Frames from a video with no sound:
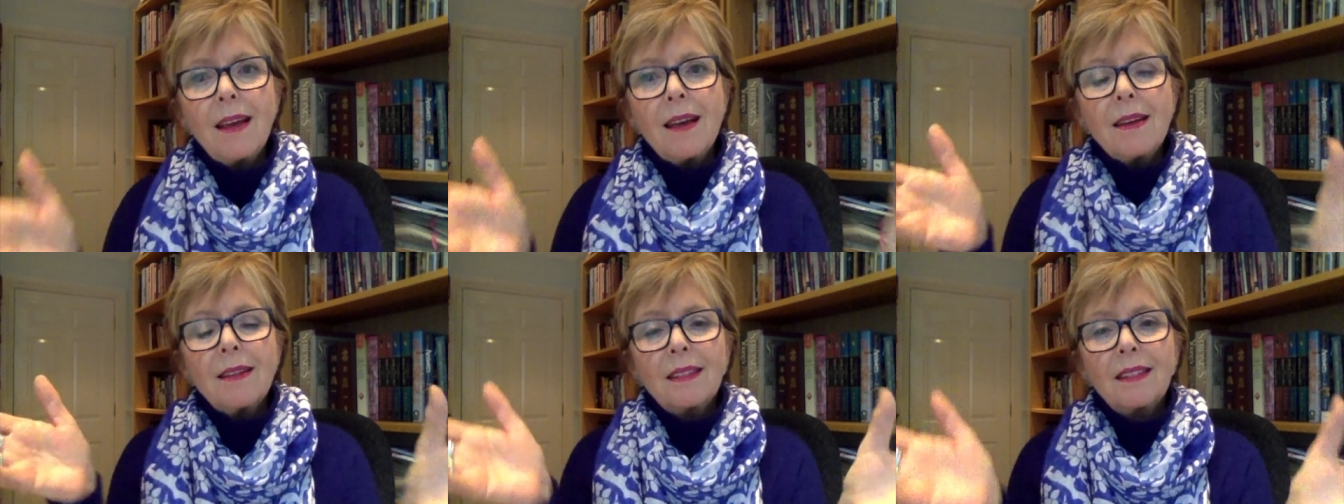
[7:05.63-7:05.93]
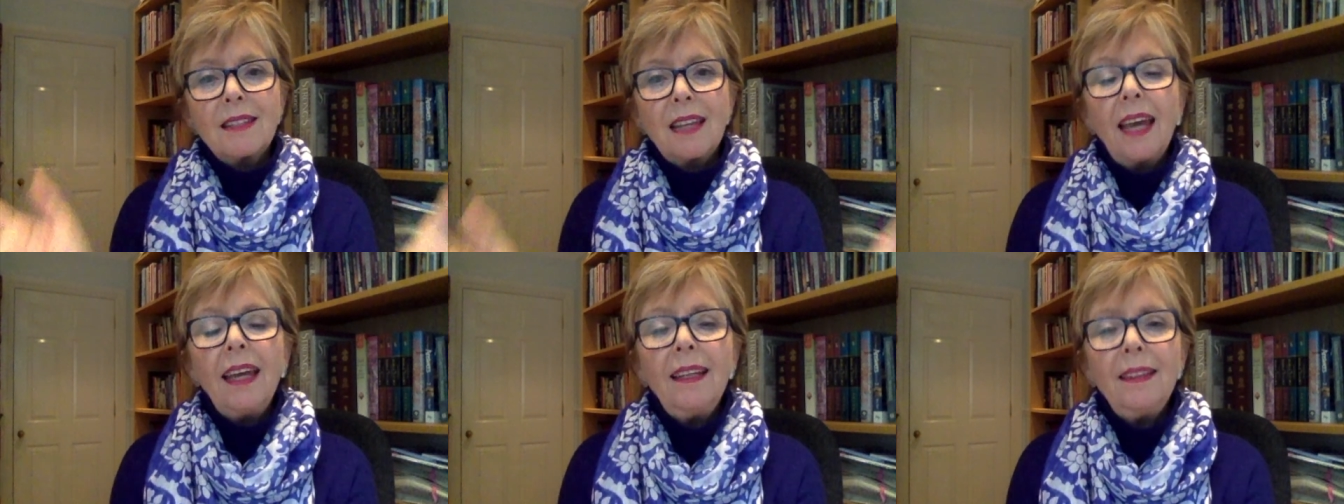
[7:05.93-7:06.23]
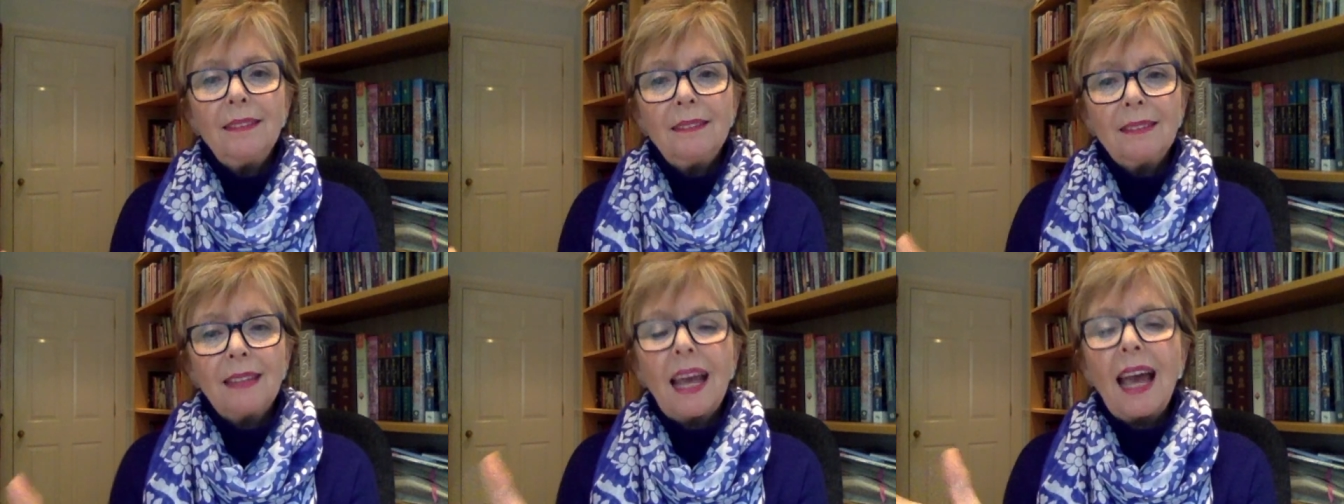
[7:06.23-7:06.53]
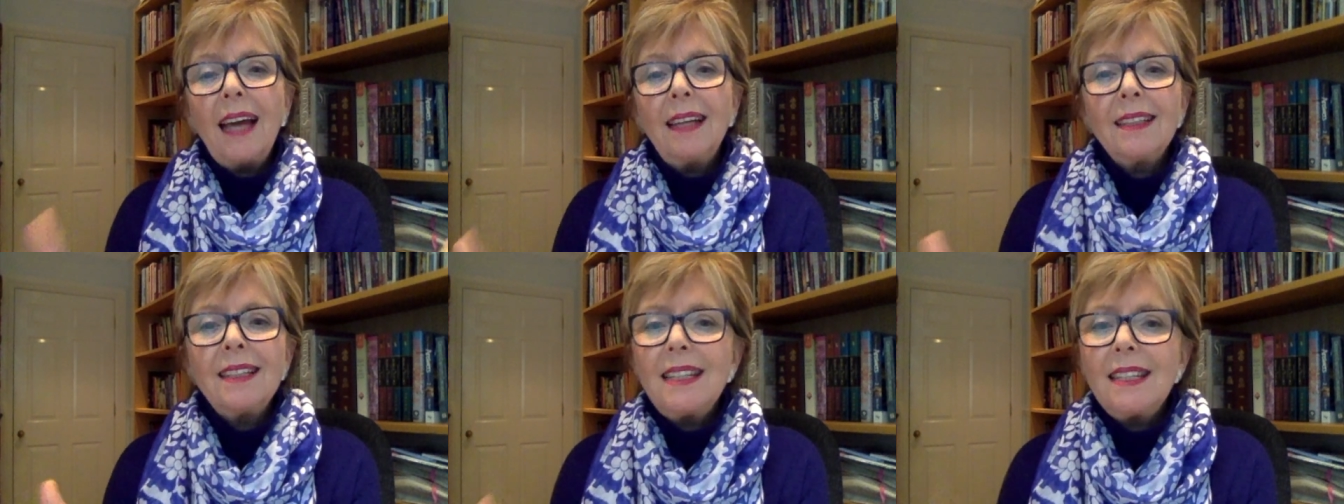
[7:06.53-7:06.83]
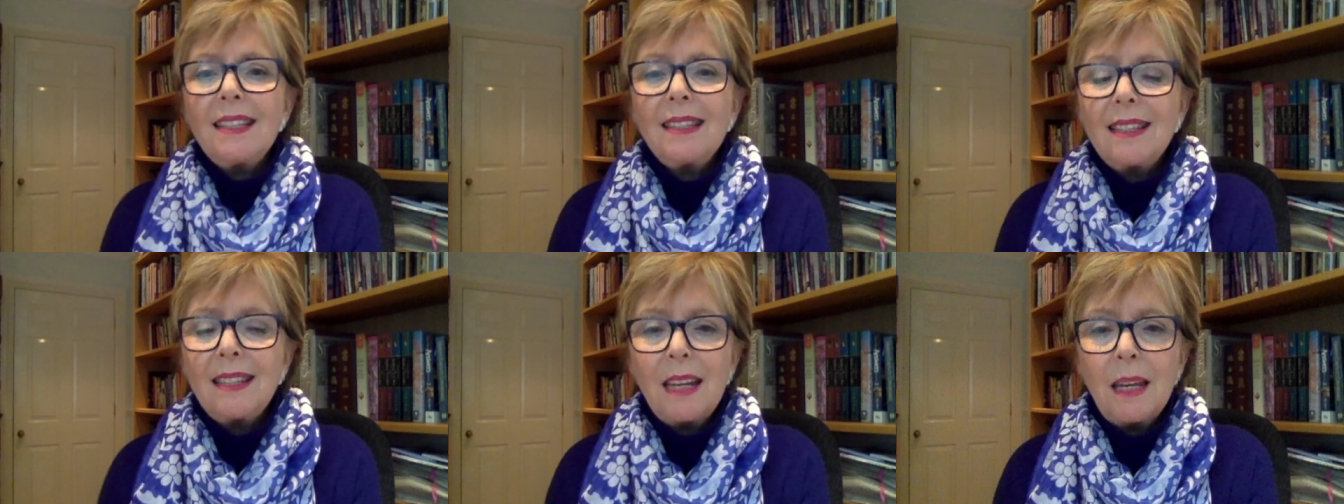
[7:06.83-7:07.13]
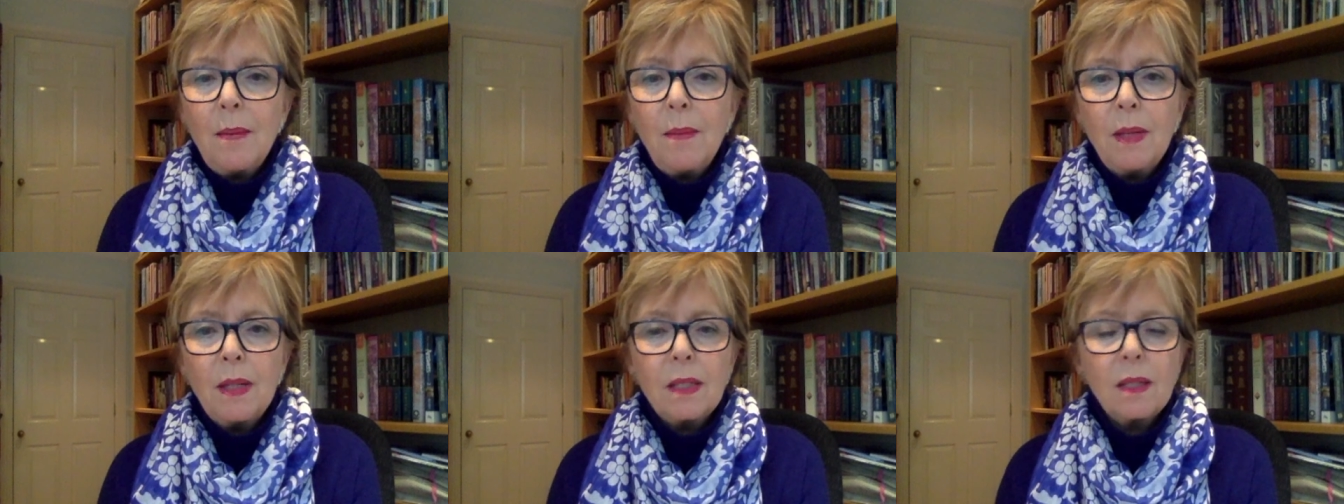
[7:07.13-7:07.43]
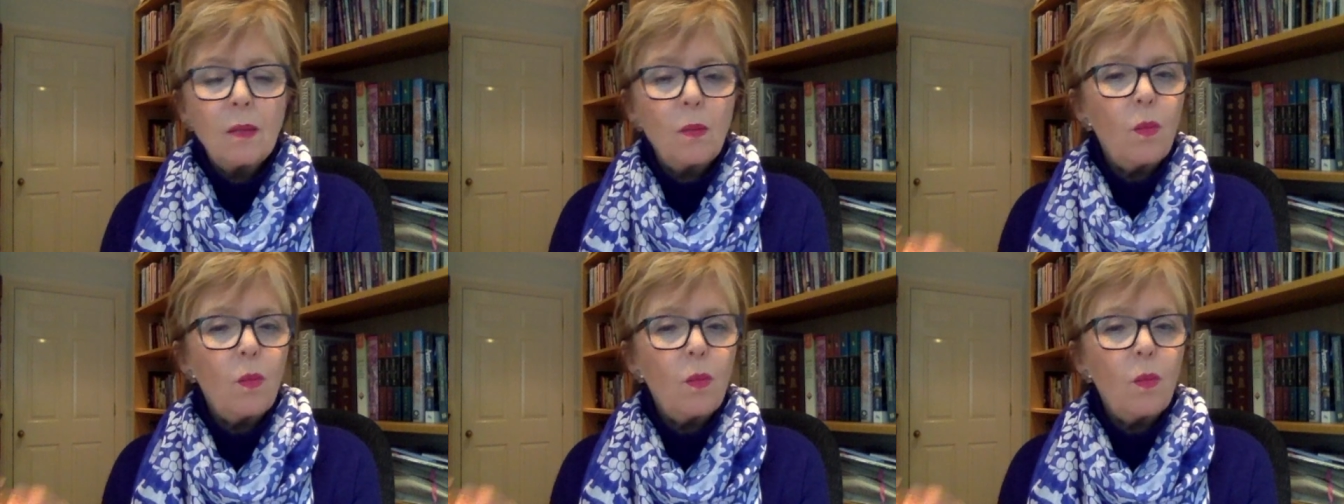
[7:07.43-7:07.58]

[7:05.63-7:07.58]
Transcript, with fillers: Satan and his demons.